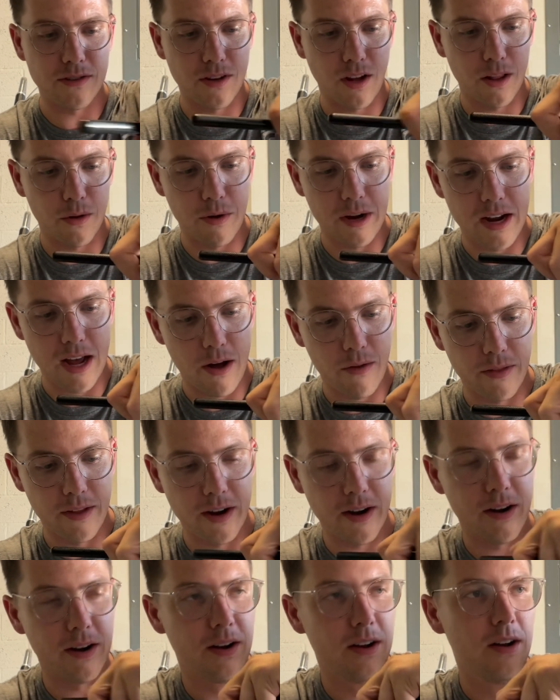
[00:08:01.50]
all the way down
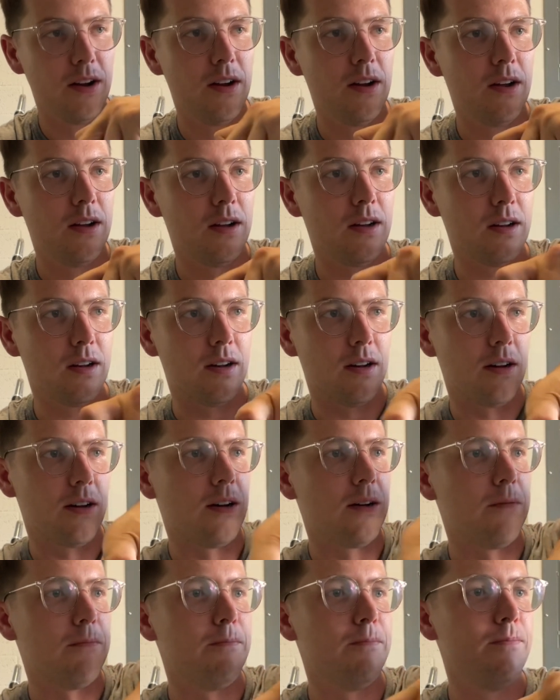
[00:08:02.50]
there.
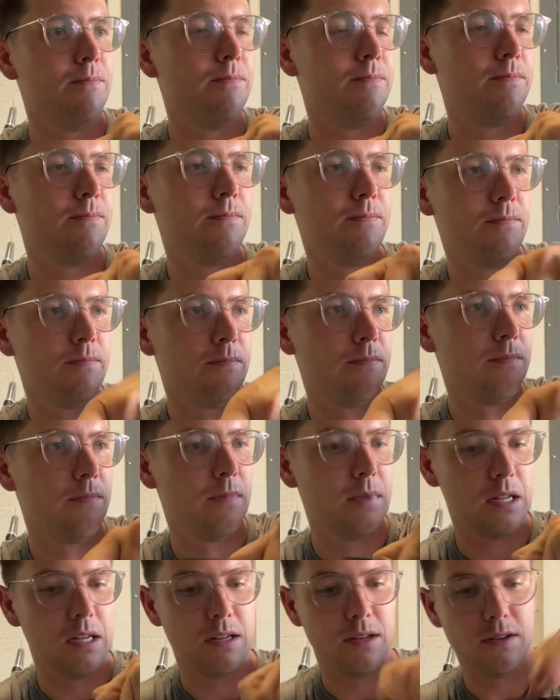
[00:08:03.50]
So
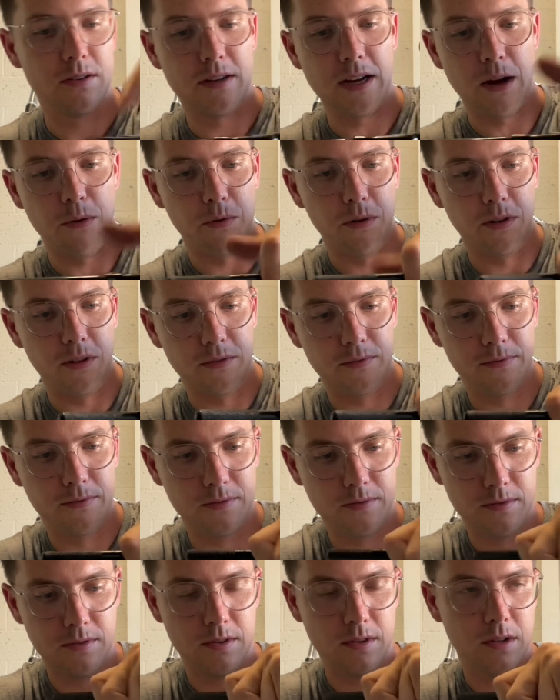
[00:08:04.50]
yeah, we'll
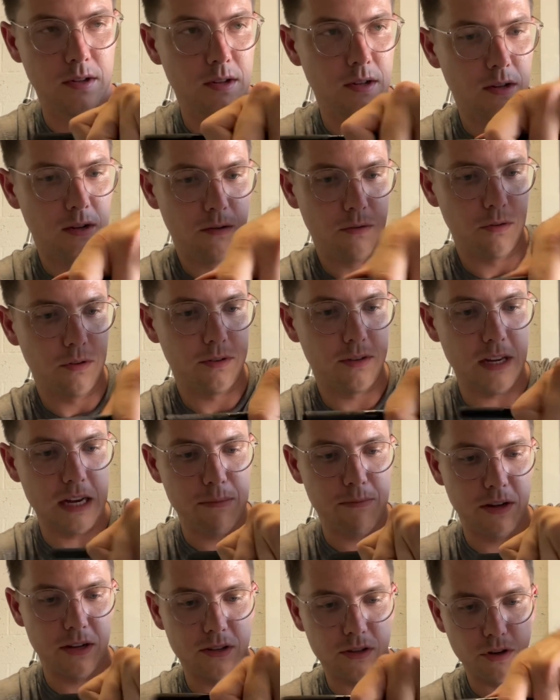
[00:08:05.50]
see.
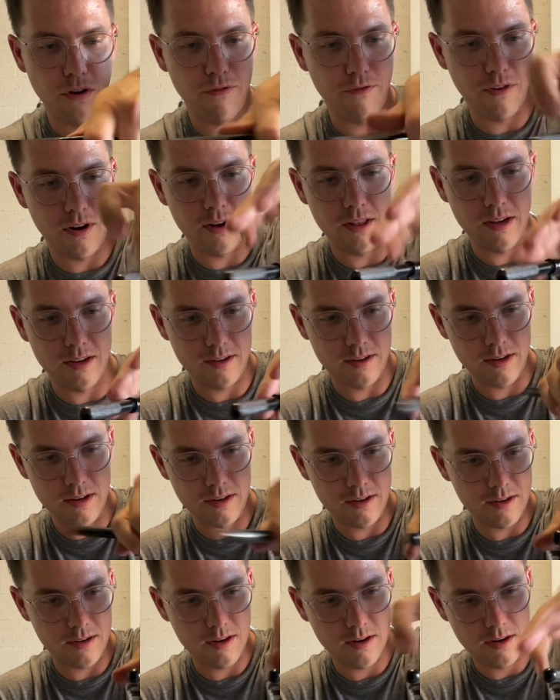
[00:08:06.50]
But so far this
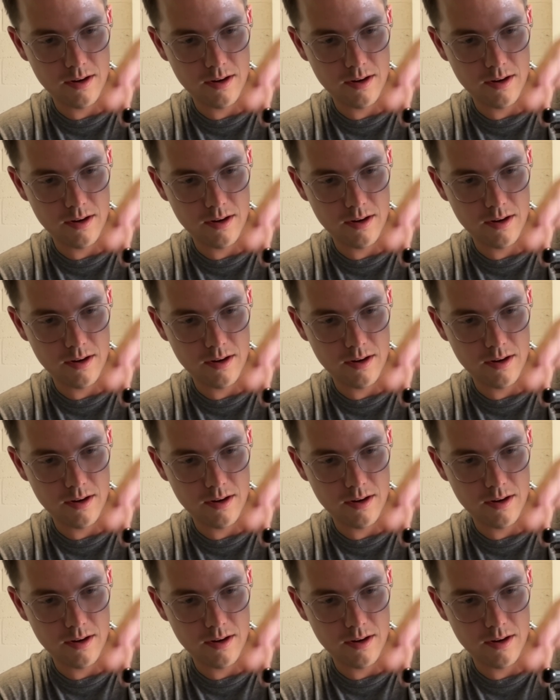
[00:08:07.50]
is